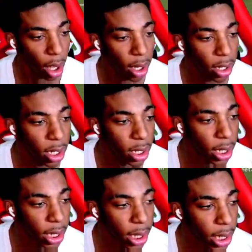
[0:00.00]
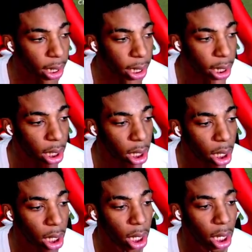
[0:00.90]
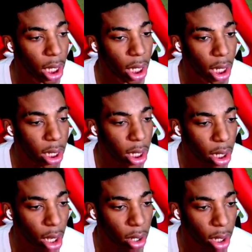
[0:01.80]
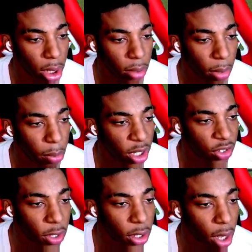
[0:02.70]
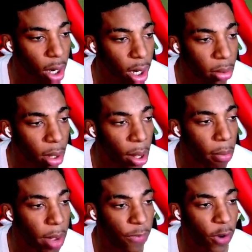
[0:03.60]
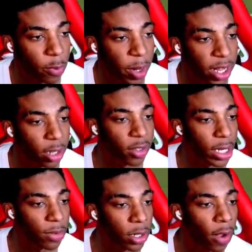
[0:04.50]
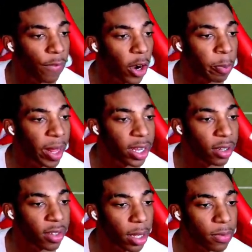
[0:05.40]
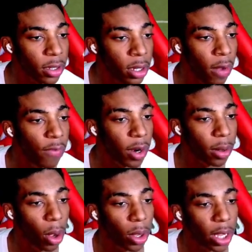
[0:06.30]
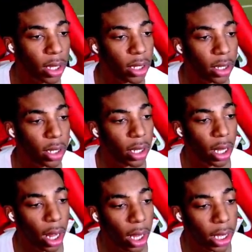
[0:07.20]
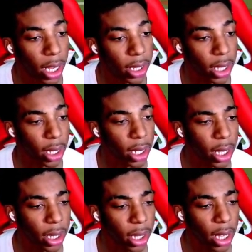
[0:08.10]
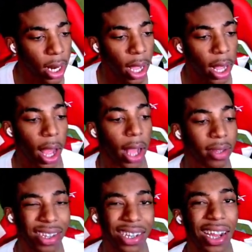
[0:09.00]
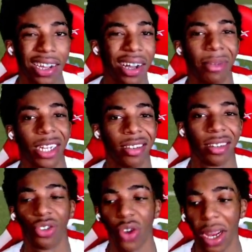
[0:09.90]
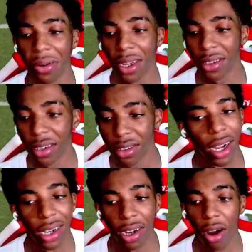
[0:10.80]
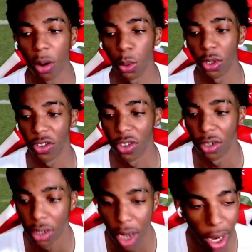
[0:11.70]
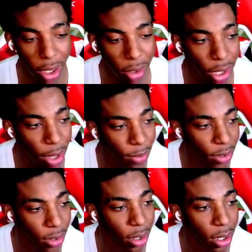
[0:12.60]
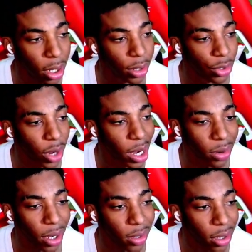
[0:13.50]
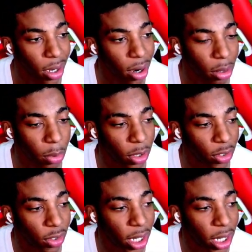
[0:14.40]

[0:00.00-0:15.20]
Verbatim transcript: All right, let's get it. Let's get it. Let's get it. Like yeah, okay. My boy Cheetah. All right, bet first play interception. First play interception. First, okay, look, look, look, he got that. He got that. I seen that coming. Listen, the drag route's un- unguardable this year. I ain't gonna cap to you. Drag route's unguardable this year.